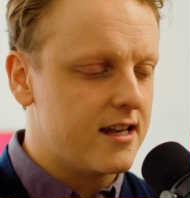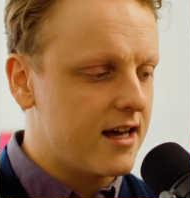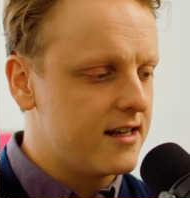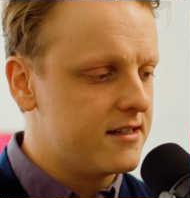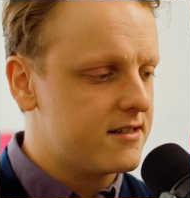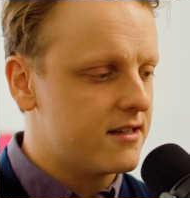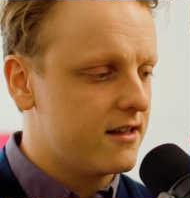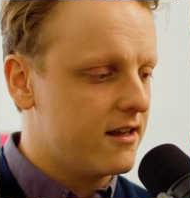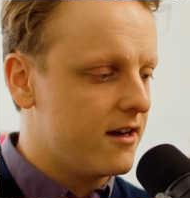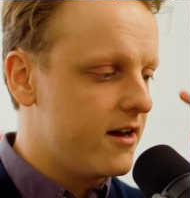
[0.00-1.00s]
And
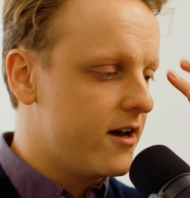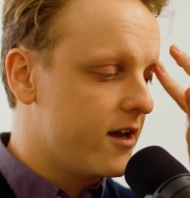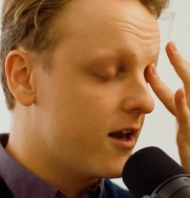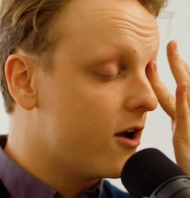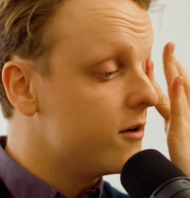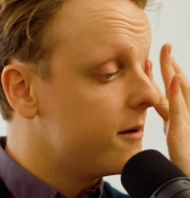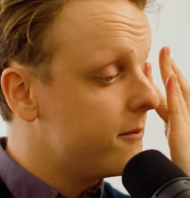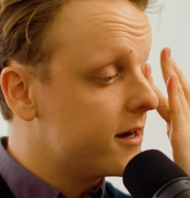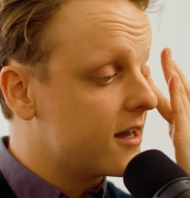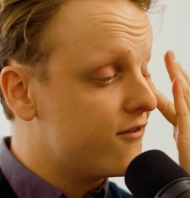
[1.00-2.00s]
you know,
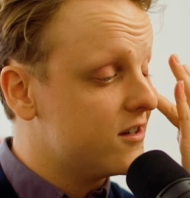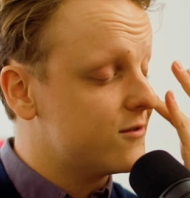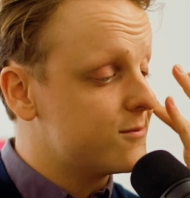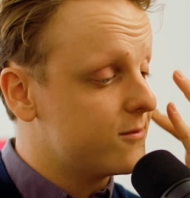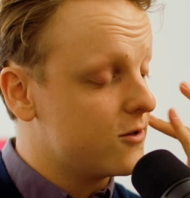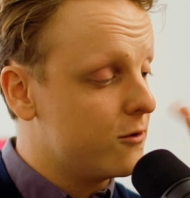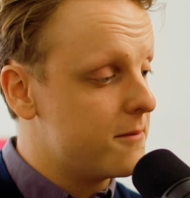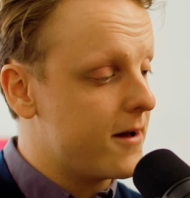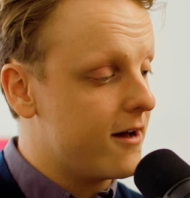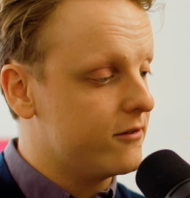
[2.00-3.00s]
my gay friends have told me
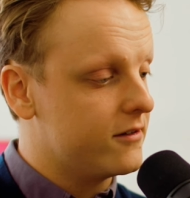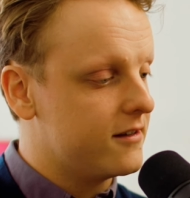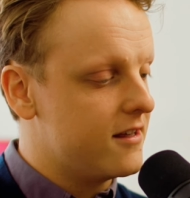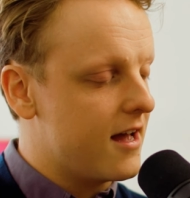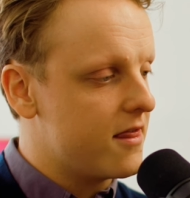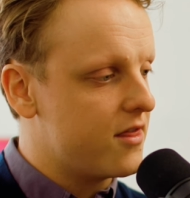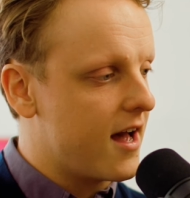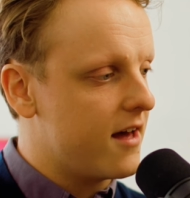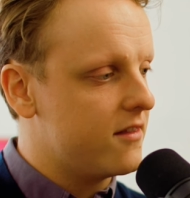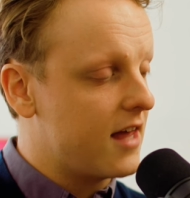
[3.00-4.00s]
about
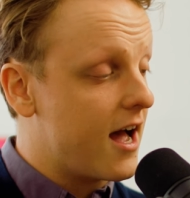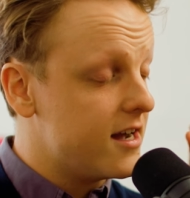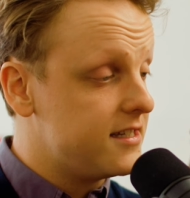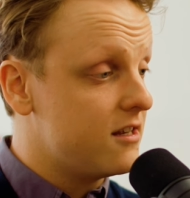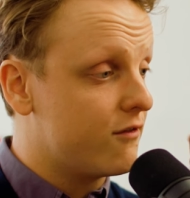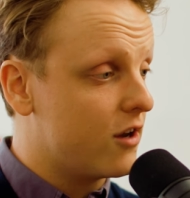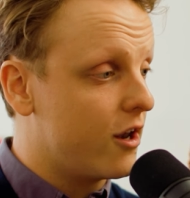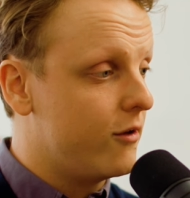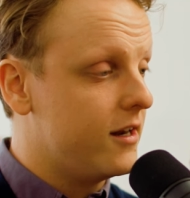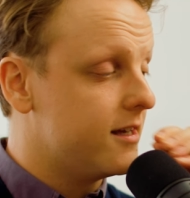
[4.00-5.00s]
that idea of the
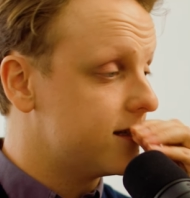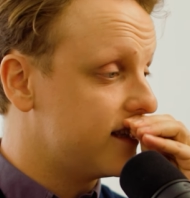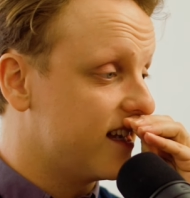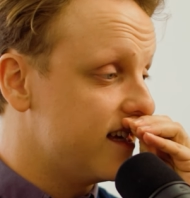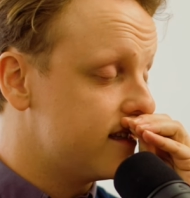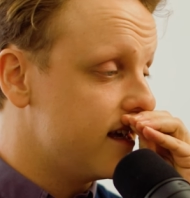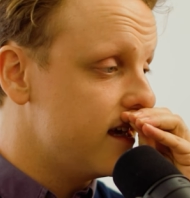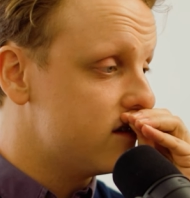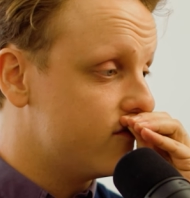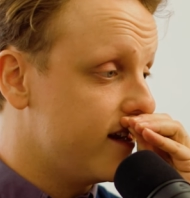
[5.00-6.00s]
loneliness thing
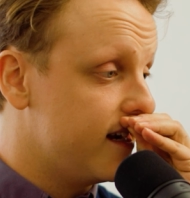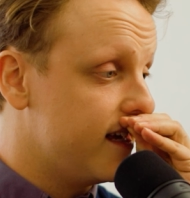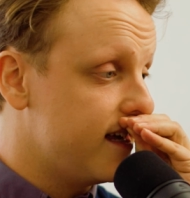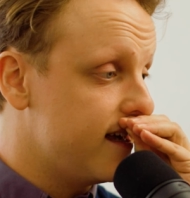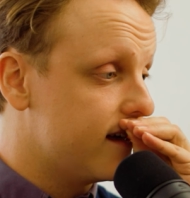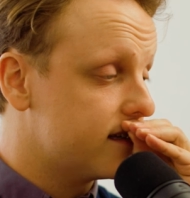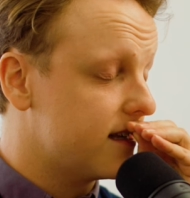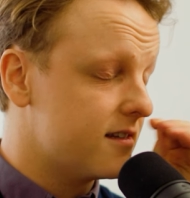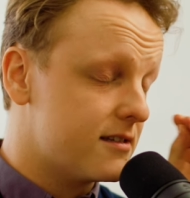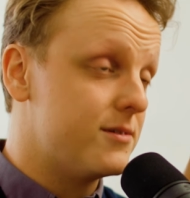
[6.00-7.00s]
is really
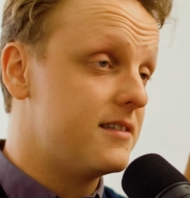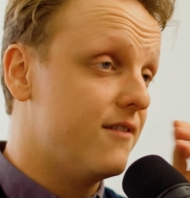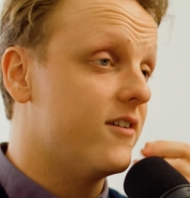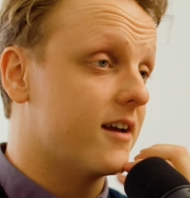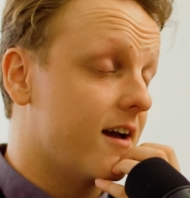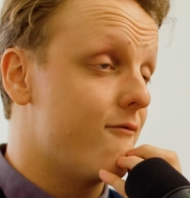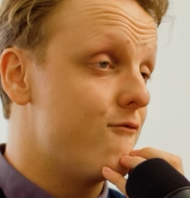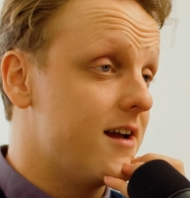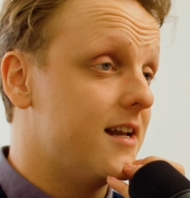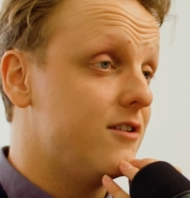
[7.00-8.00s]
specific and
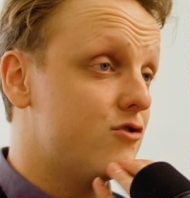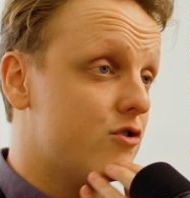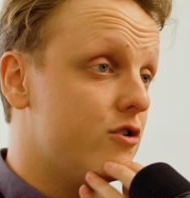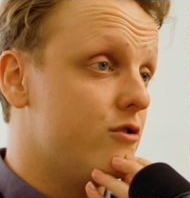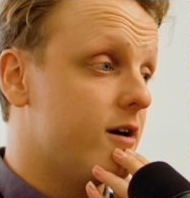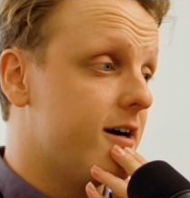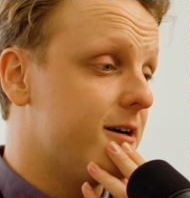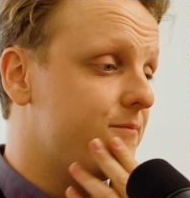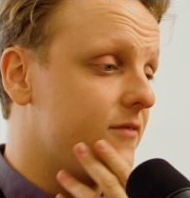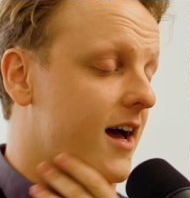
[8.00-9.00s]
really true.
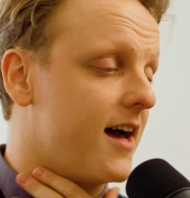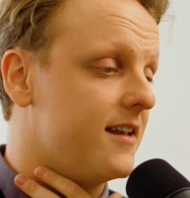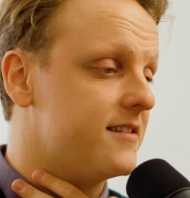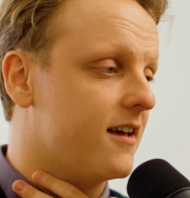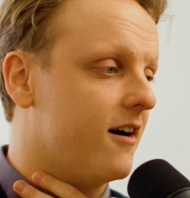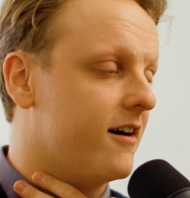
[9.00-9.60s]
And